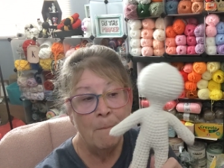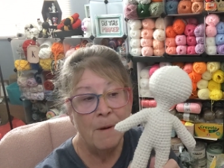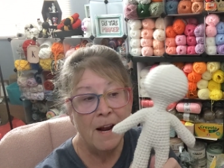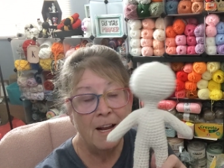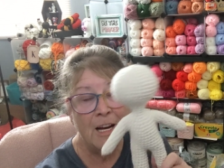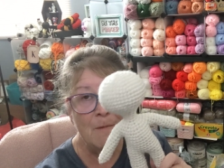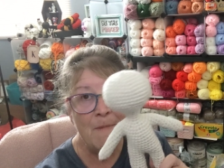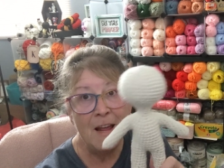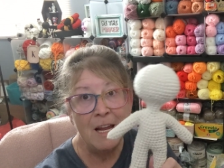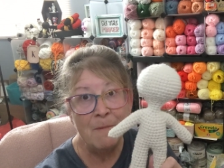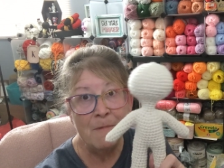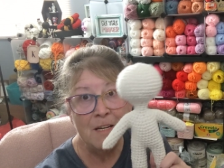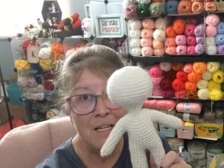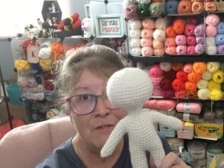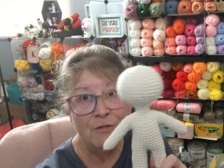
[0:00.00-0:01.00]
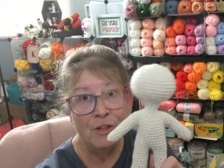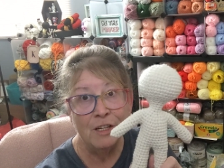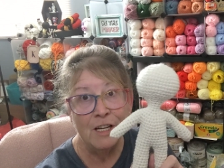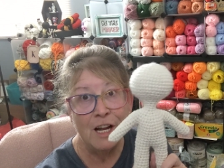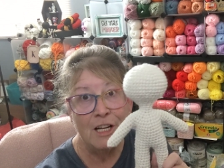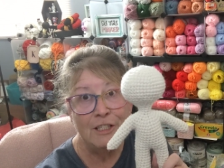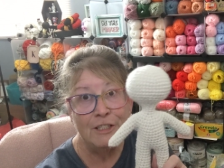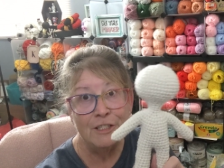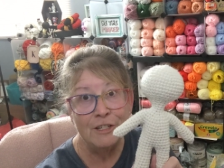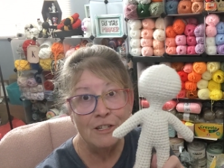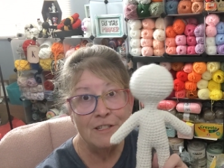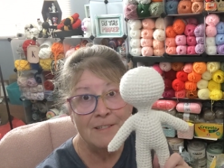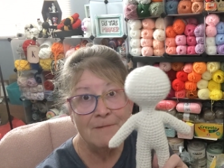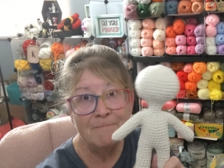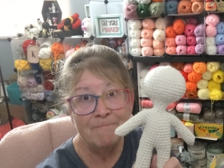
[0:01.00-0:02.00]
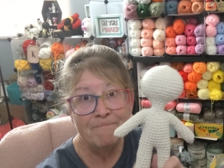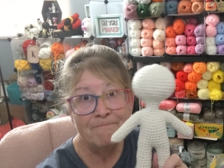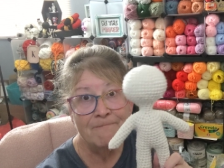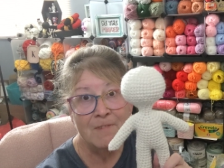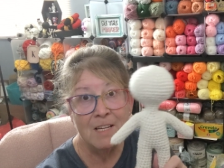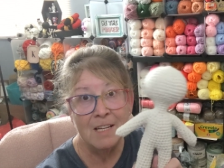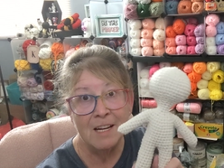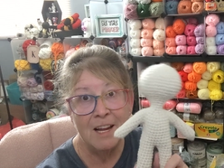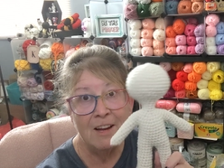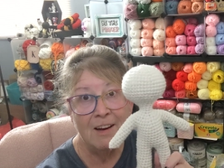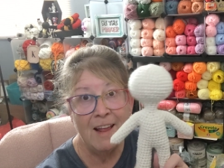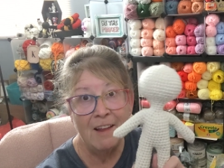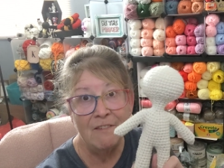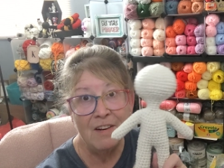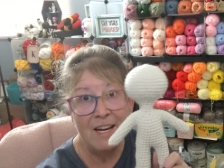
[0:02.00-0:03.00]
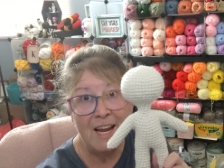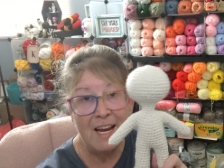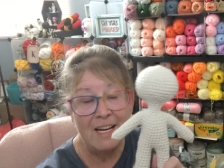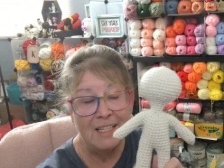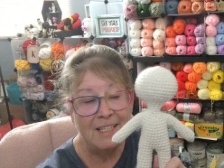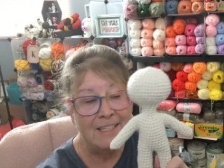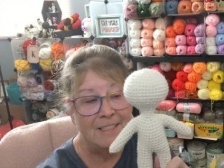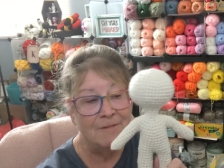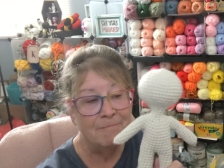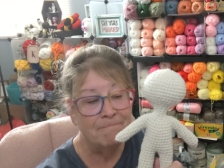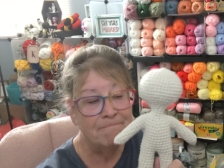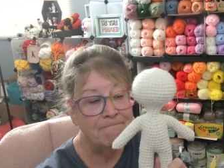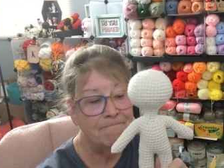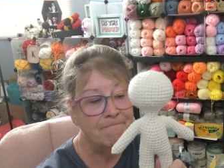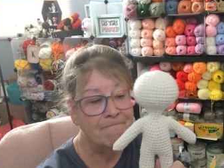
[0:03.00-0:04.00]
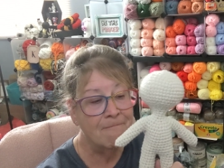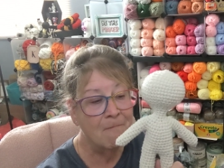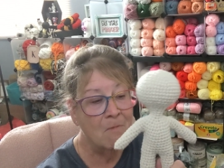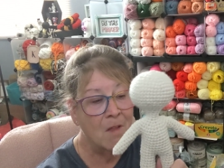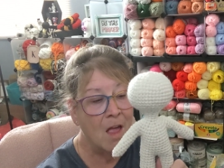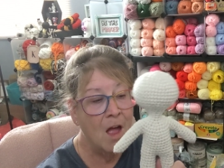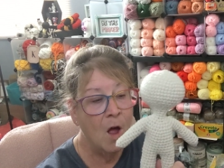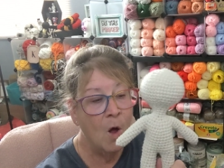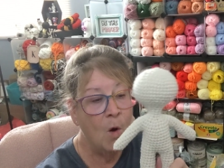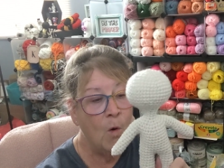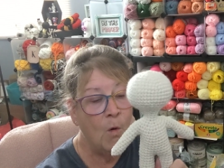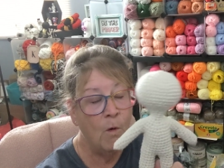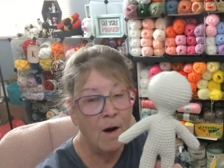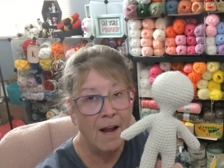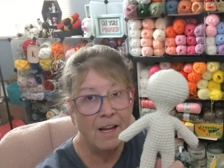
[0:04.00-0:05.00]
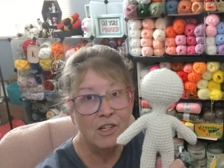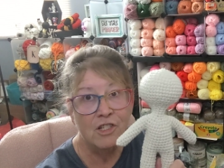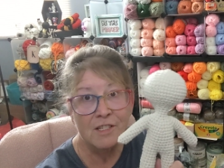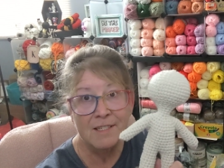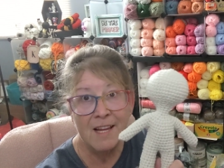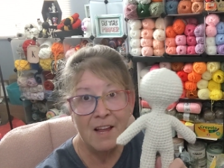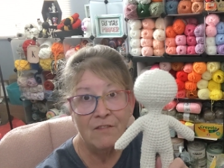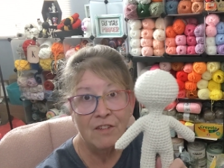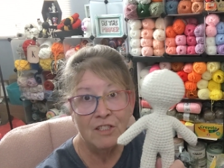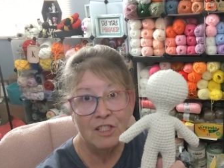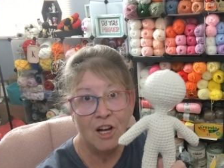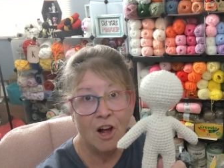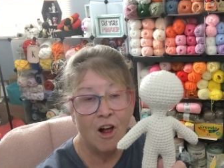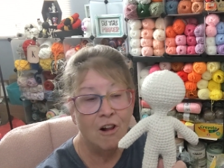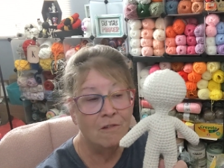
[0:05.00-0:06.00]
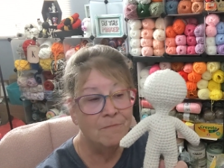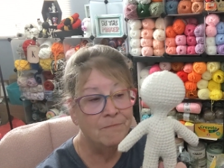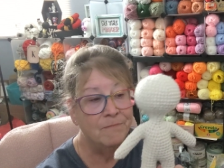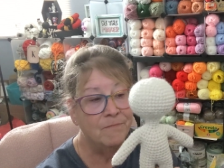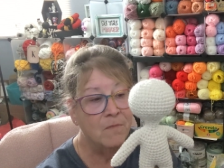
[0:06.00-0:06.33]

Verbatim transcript: But I could make them in different colors, and I could have an alien. Or I could just have a doll.